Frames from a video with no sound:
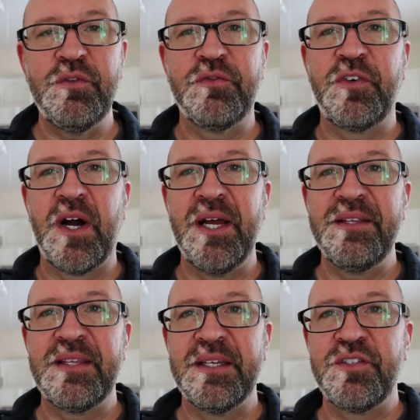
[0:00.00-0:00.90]
you
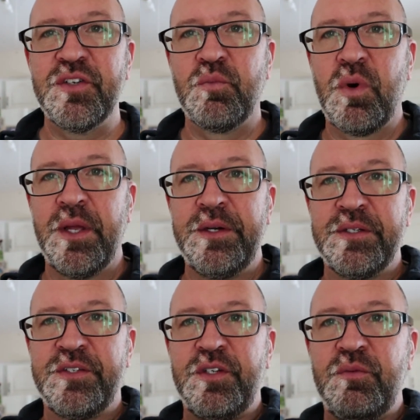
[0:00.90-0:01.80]
find that your water
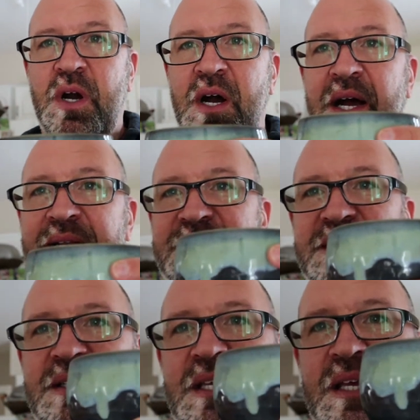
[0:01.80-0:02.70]
is too hot
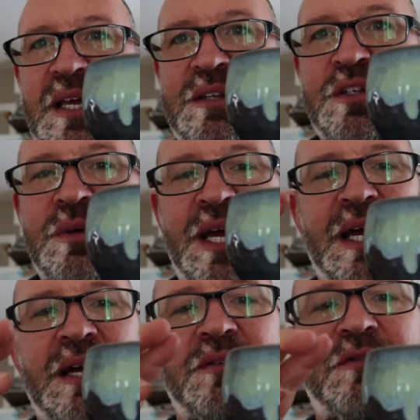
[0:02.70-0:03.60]
and you
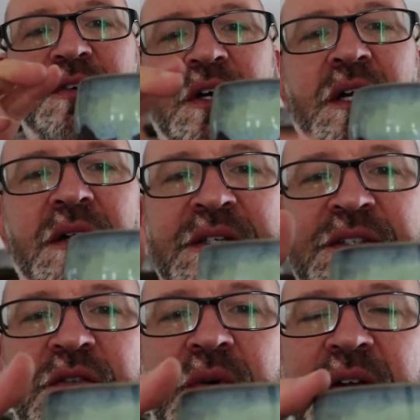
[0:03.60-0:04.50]
have,
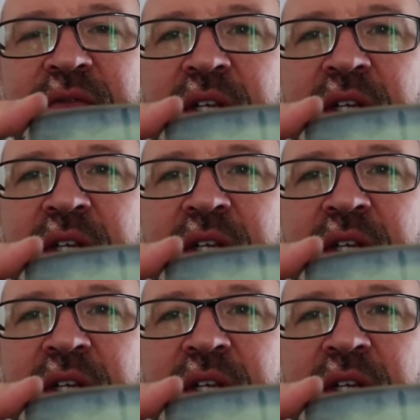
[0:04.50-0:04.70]
it's too hot for